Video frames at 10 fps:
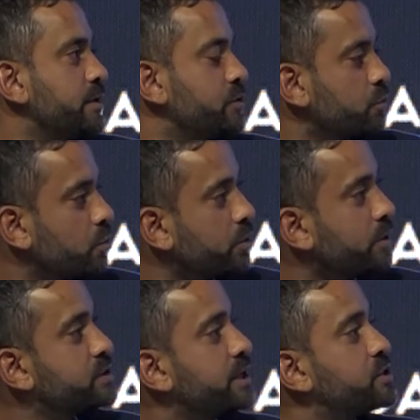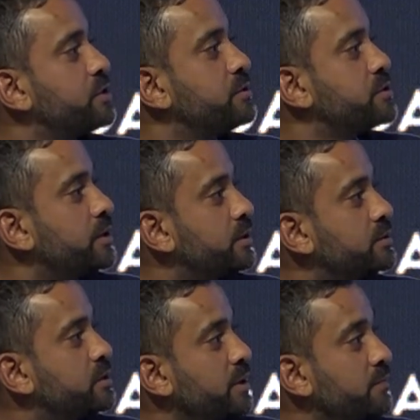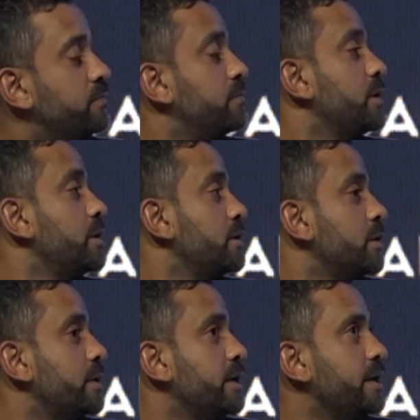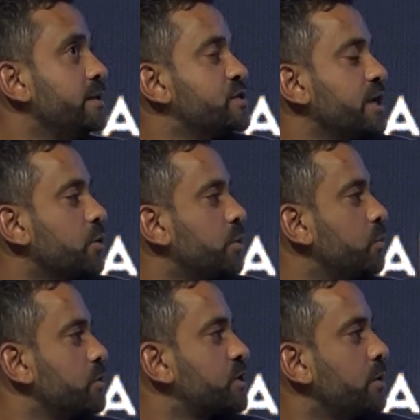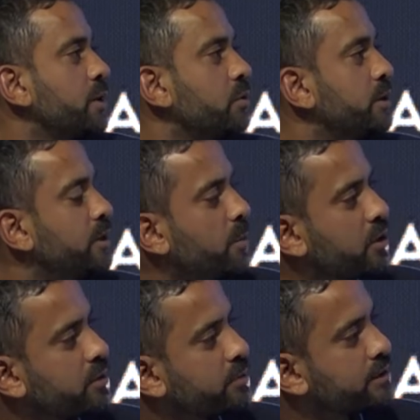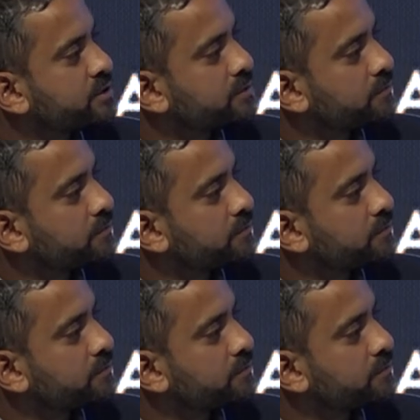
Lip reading: your organization to be, you know, in sync with what's going on in the marketplace?